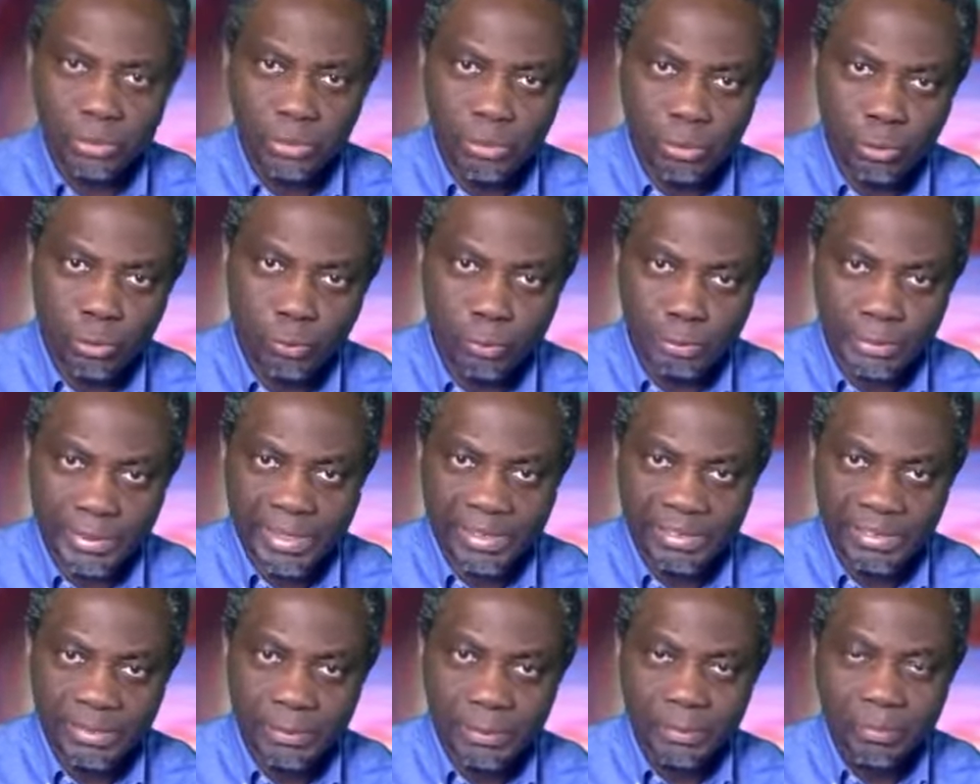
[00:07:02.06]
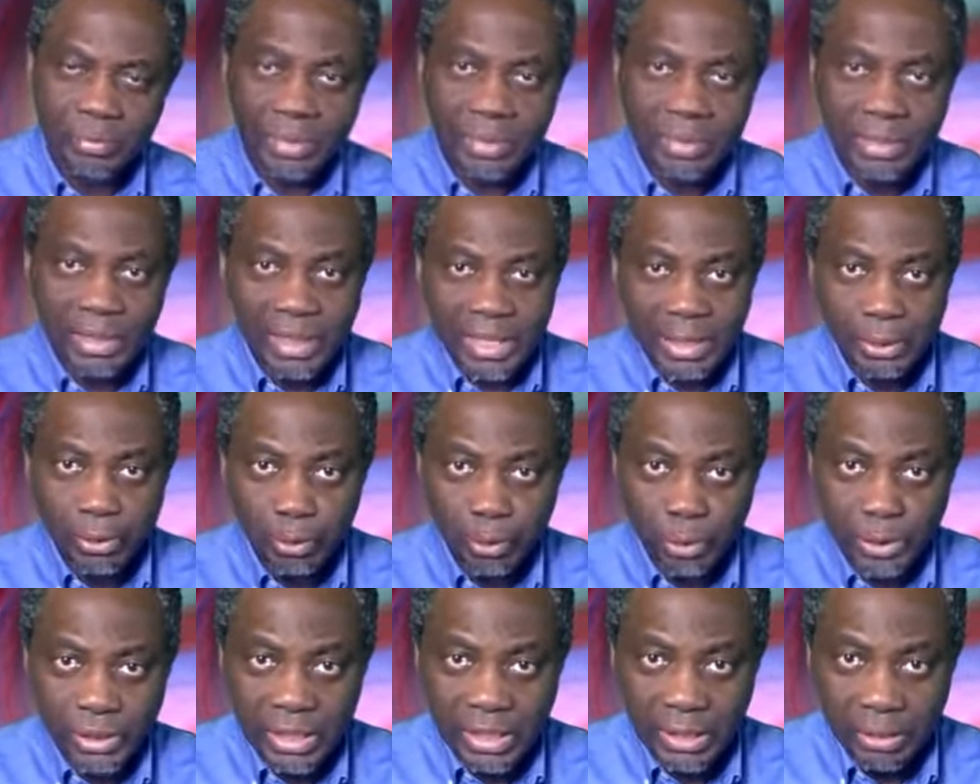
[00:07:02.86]
occupies a
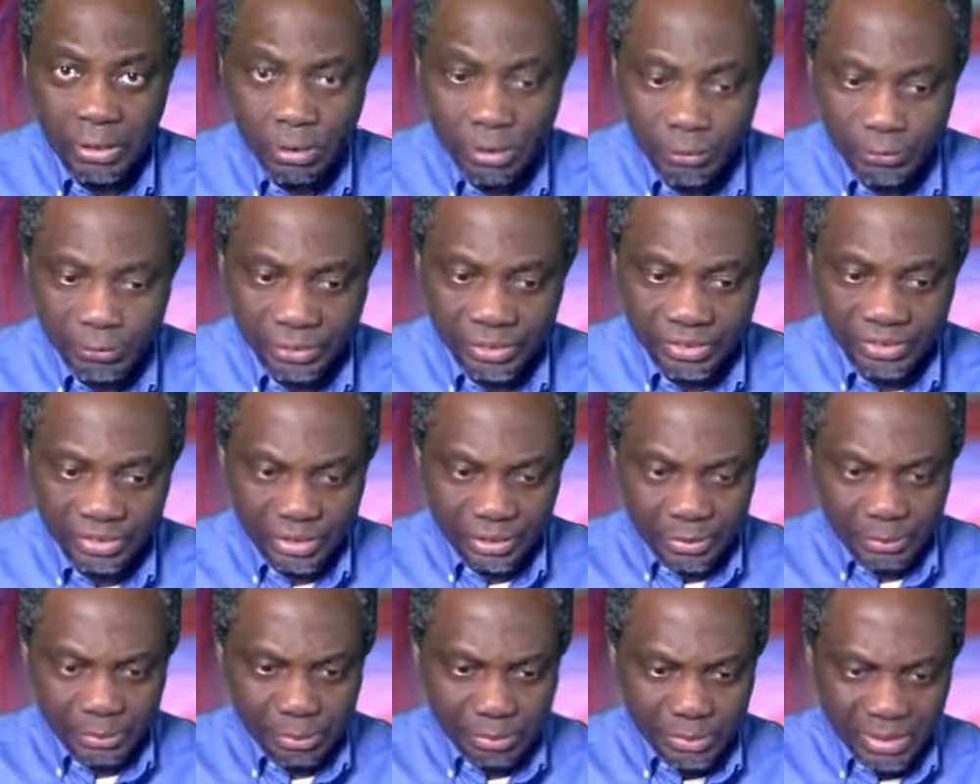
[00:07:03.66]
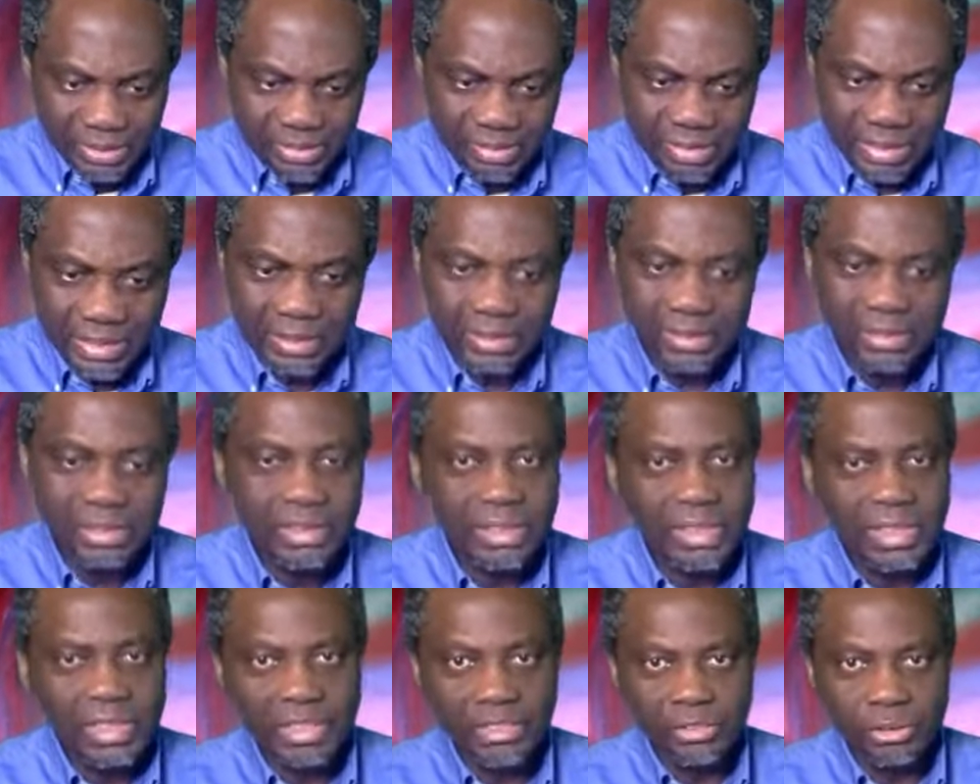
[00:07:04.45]
royal office. It means that
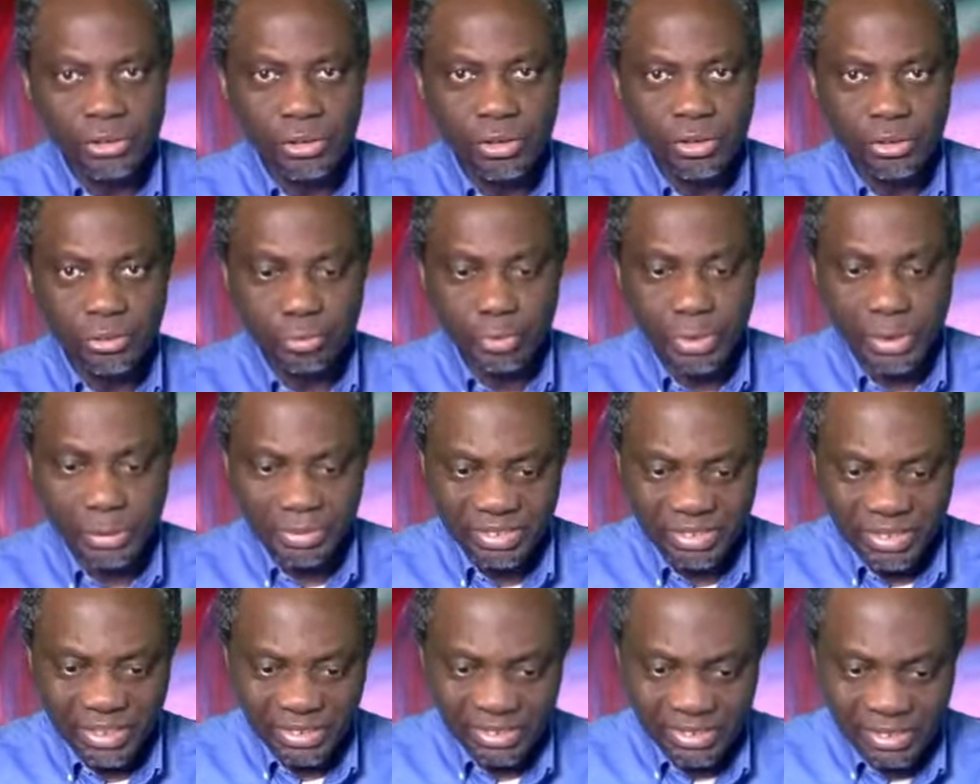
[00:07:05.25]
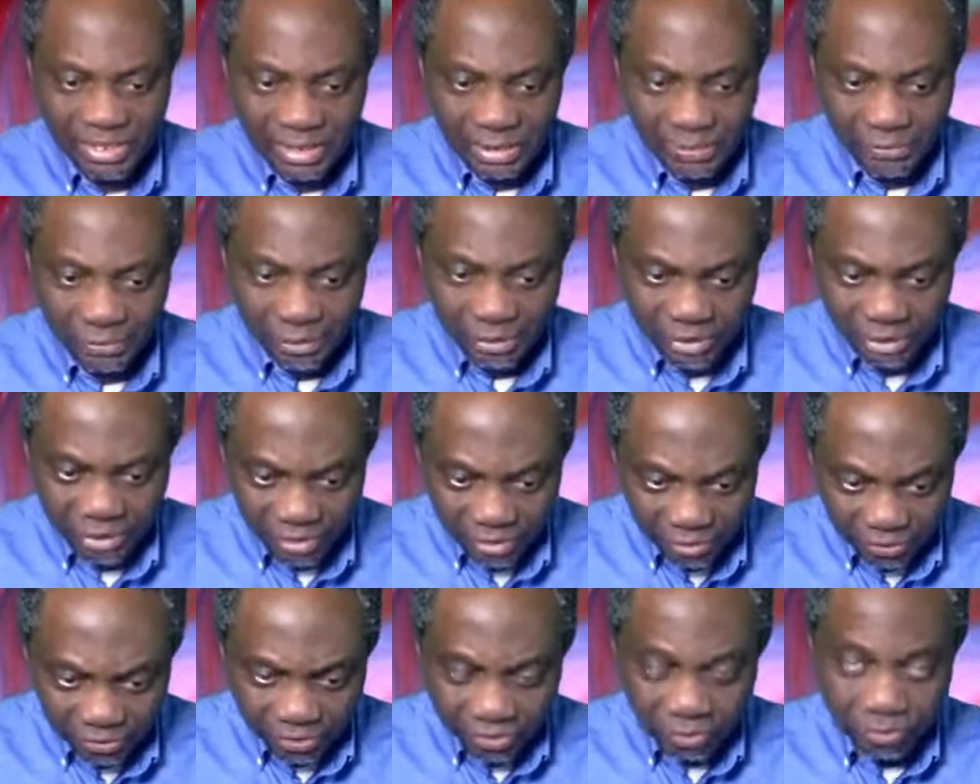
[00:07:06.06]
he is God's representative on
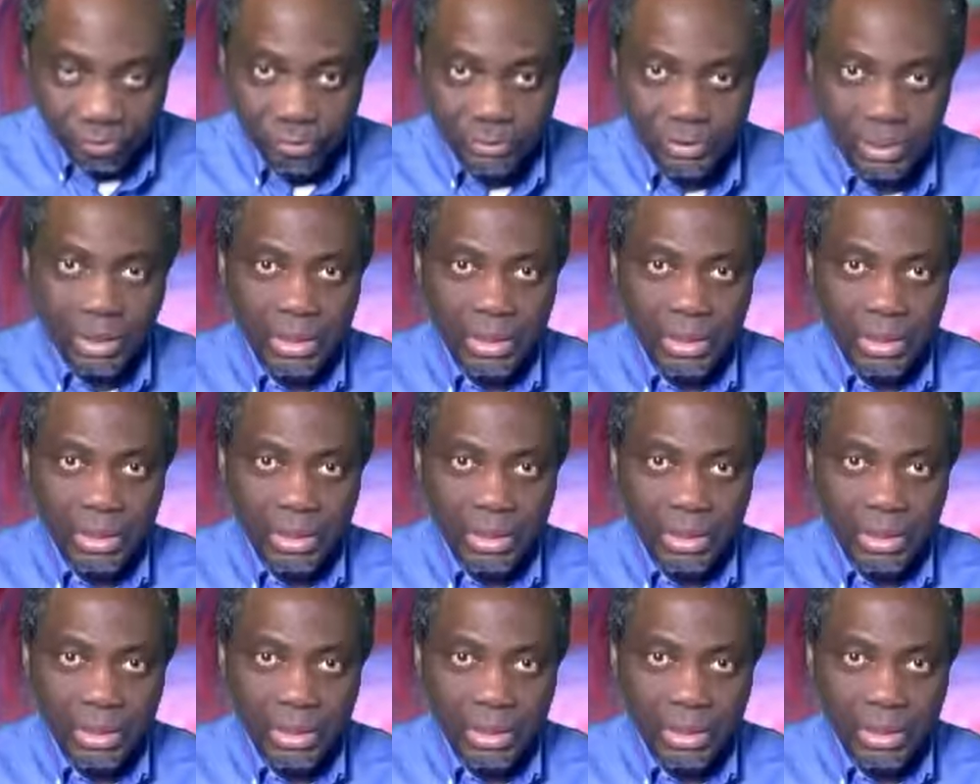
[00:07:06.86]
earth.